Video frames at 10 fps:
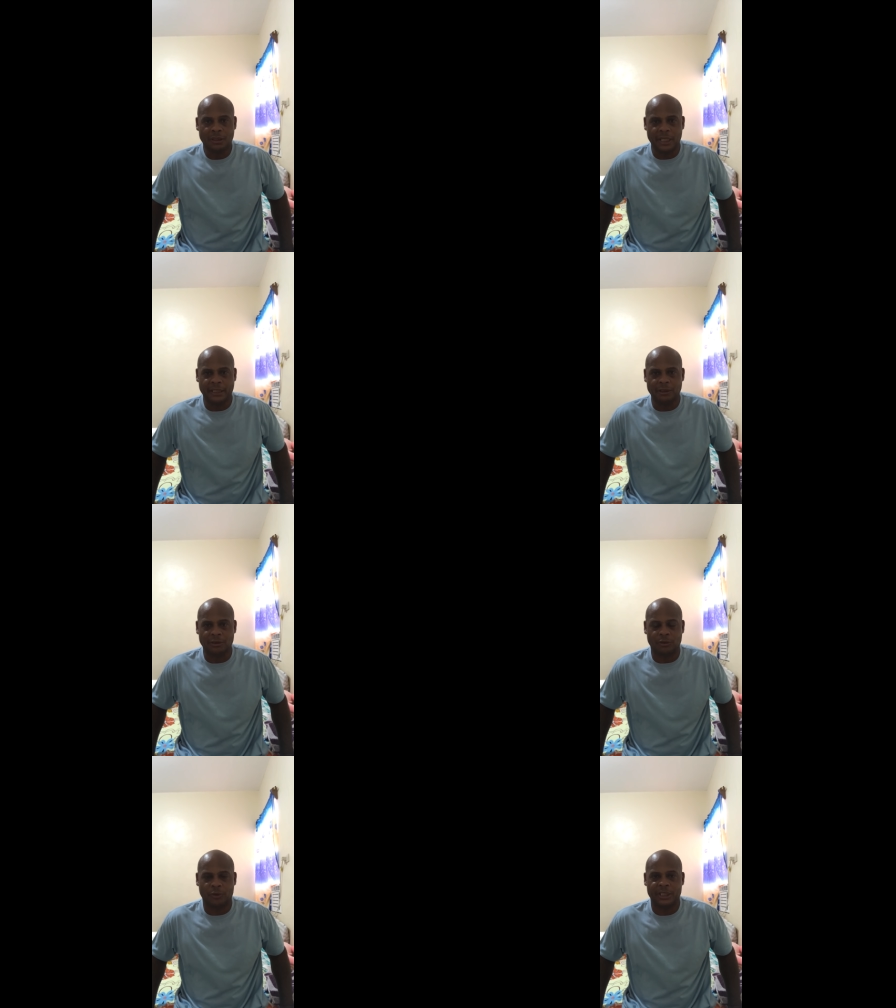Thank you.
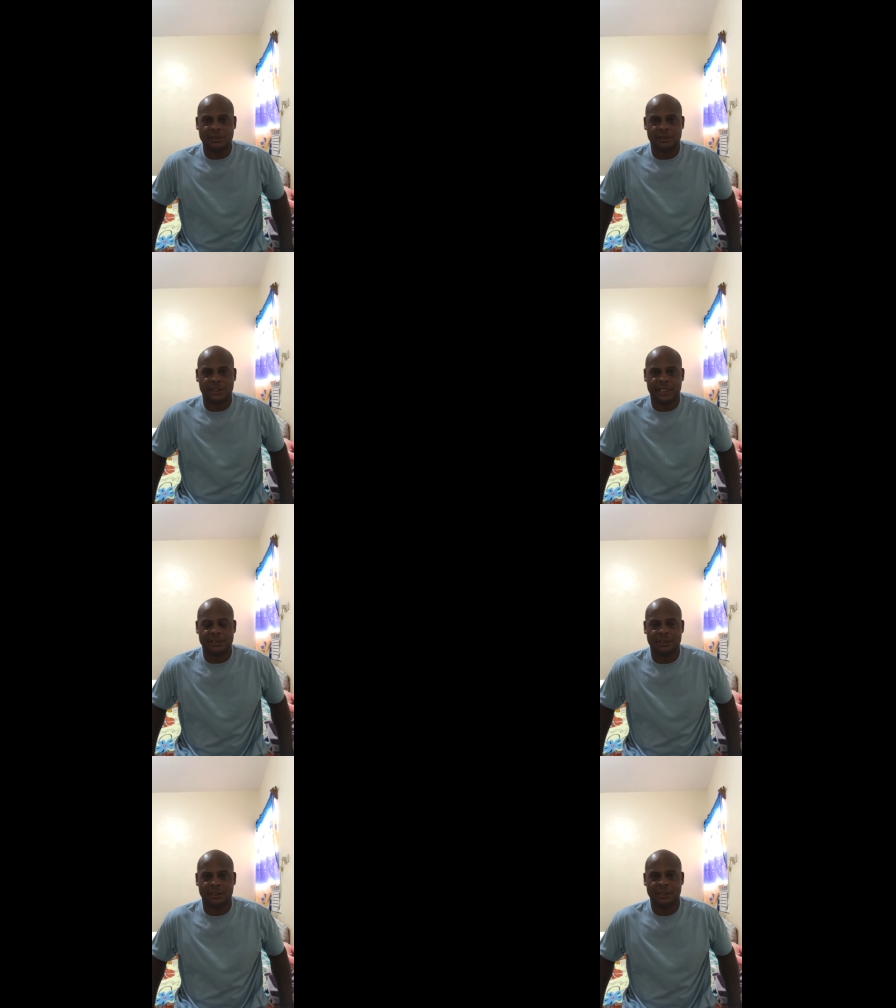It's a great
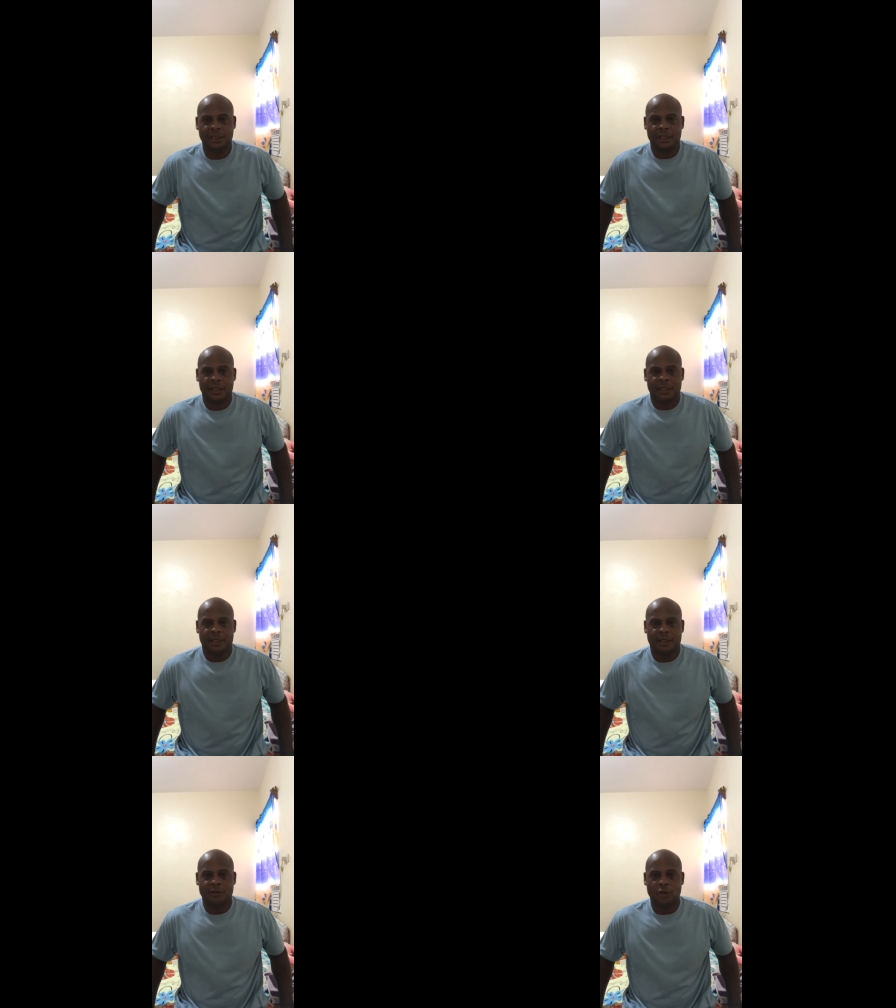suggestion.
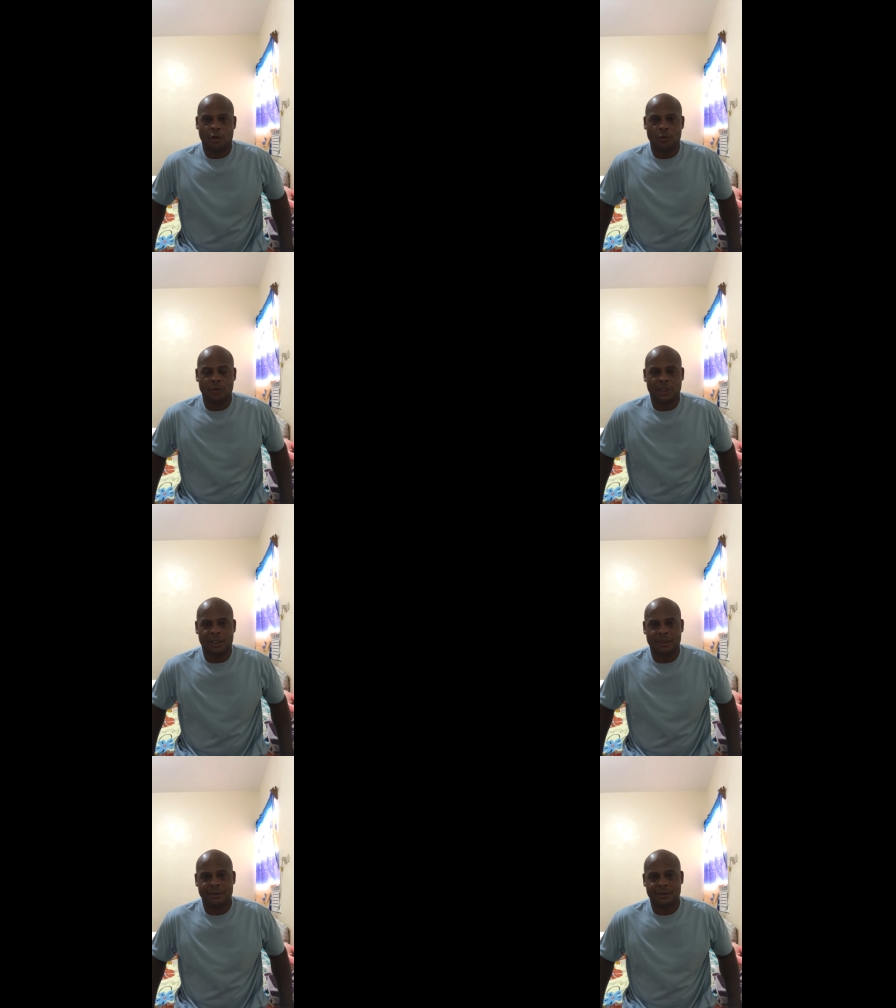Uh, you know,
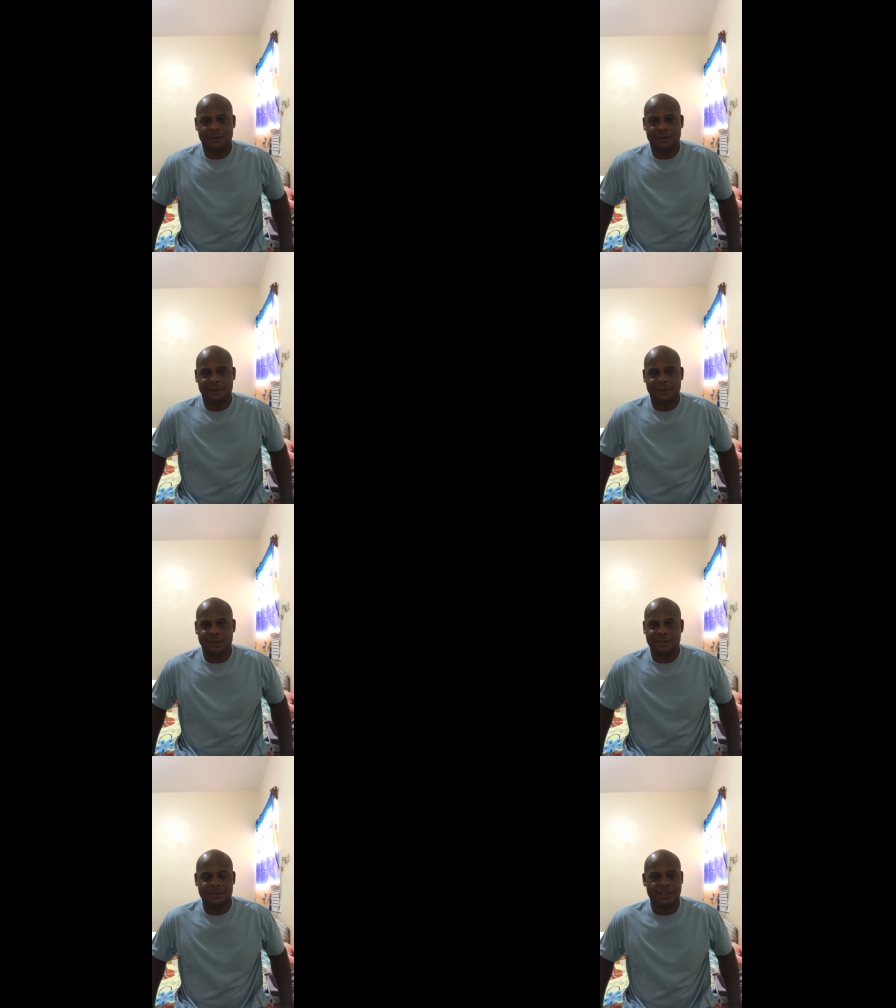uh,
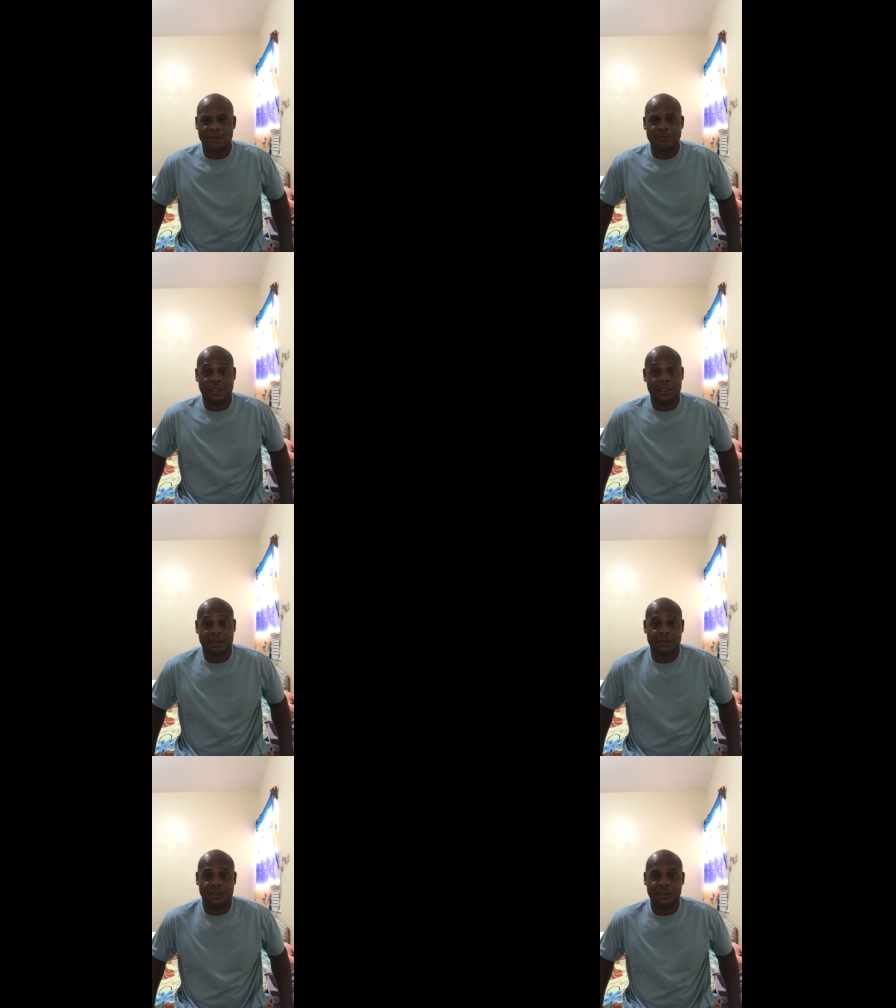it's a subject of
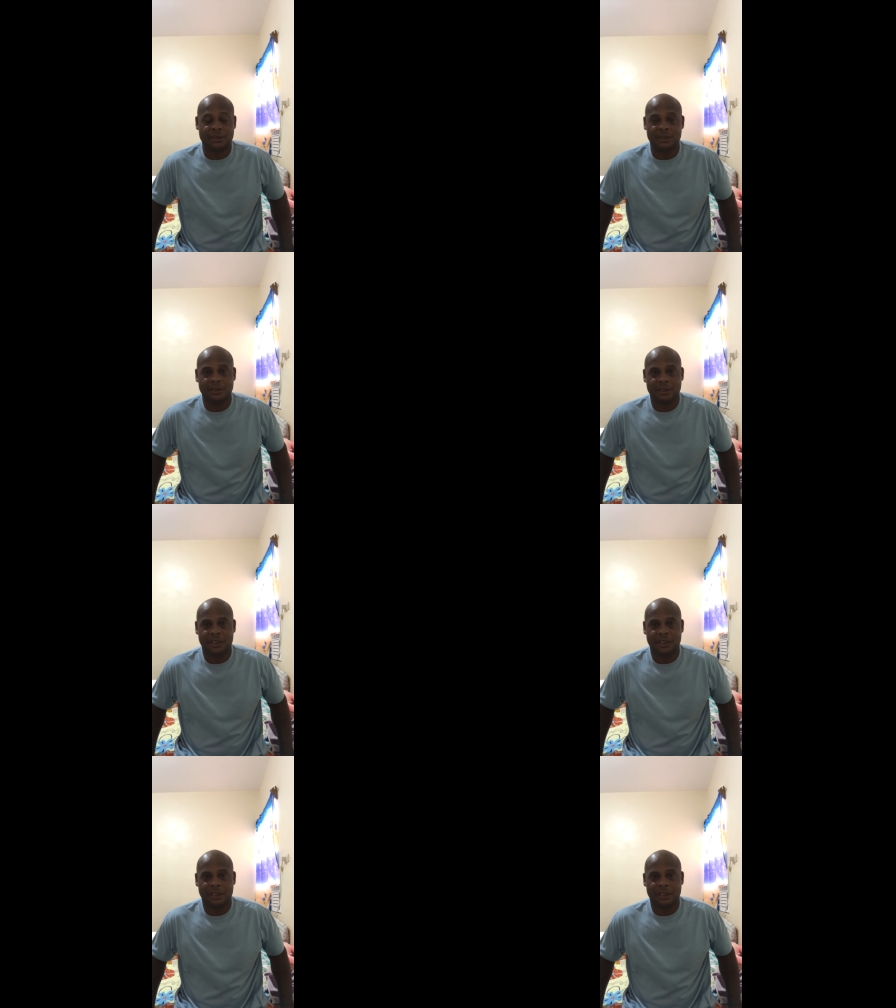contention,